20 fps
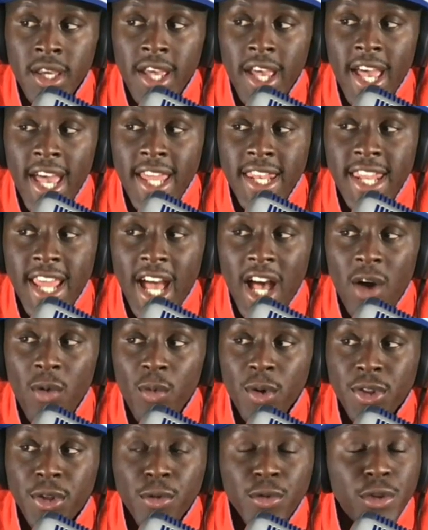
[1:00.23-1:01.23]
And now
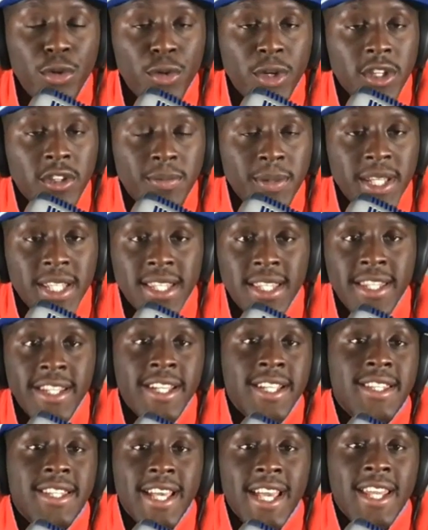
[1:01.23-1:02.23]
what they're doing is being
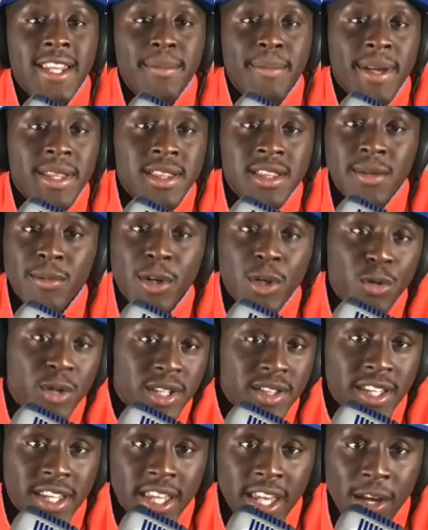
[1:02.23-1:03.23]
dictated by someone who
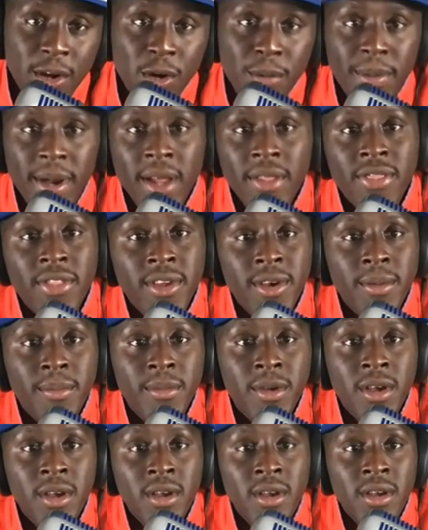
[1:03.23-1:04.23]
doesn't care about them.
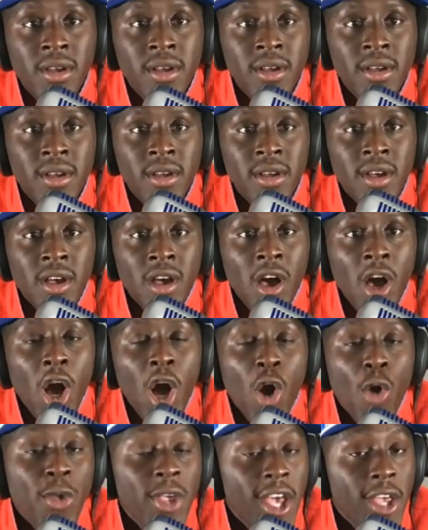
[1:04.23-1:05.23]

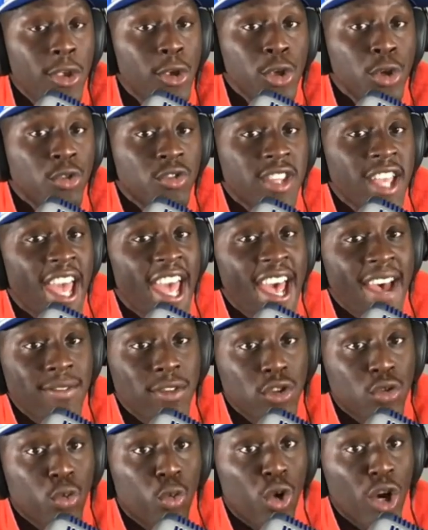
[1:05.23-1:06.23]
Oh, yeah, you used to have
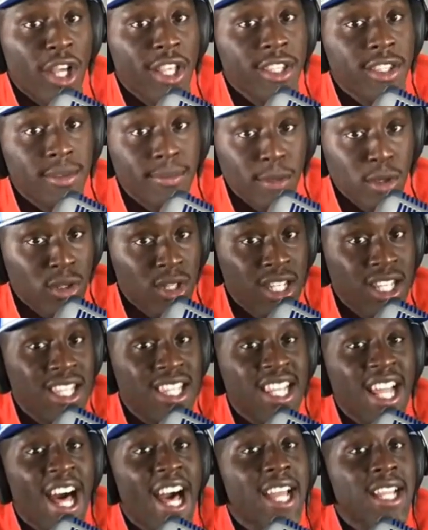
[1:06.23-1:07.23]
this one community
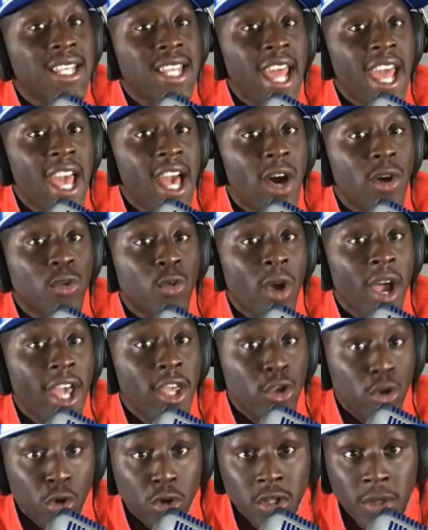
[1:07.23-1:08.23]
locked down, right?
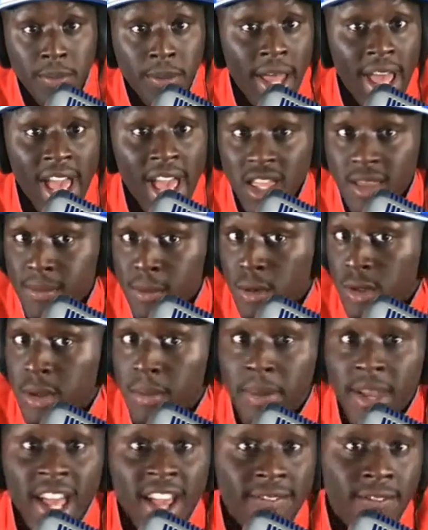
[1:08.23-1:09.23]
You're the Black community. The
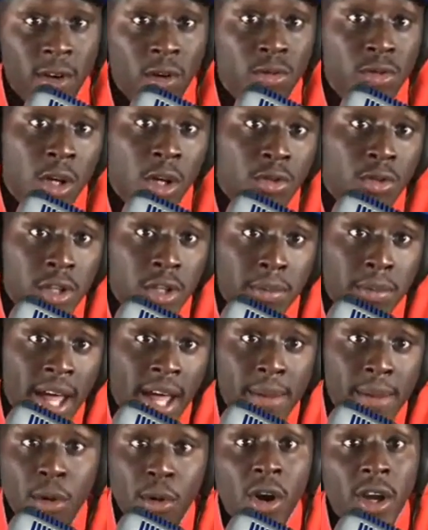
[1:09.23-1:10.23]
Black folks would go to the
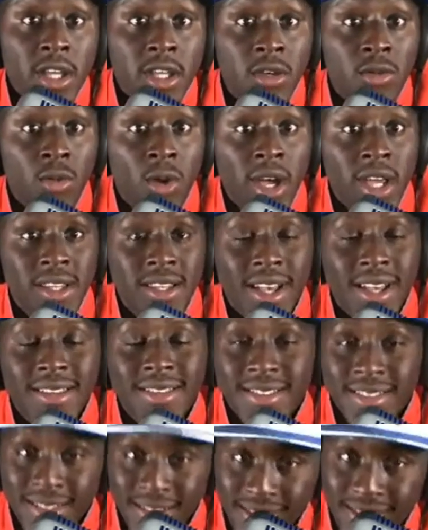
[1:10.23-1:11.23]
Black market, right? Not
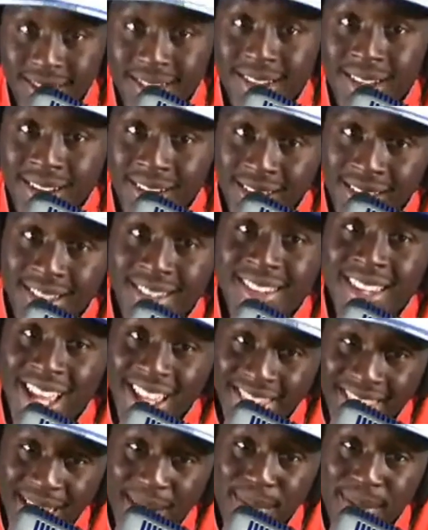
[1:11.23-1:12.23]

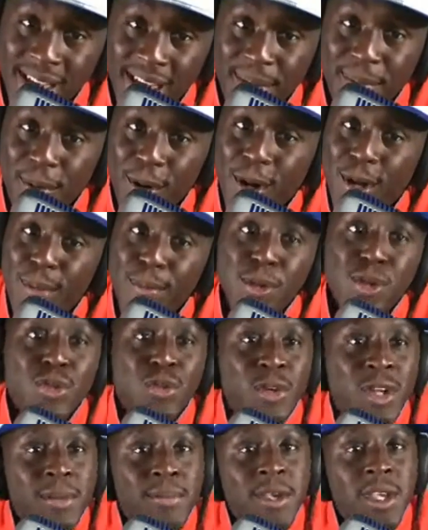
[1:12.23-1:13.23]
that Black market, but you
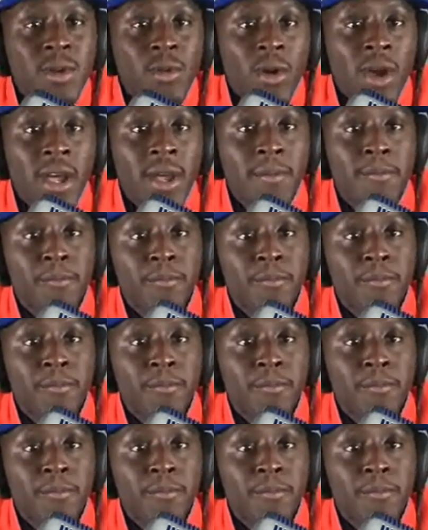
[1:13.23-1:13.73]
know what I mean, right?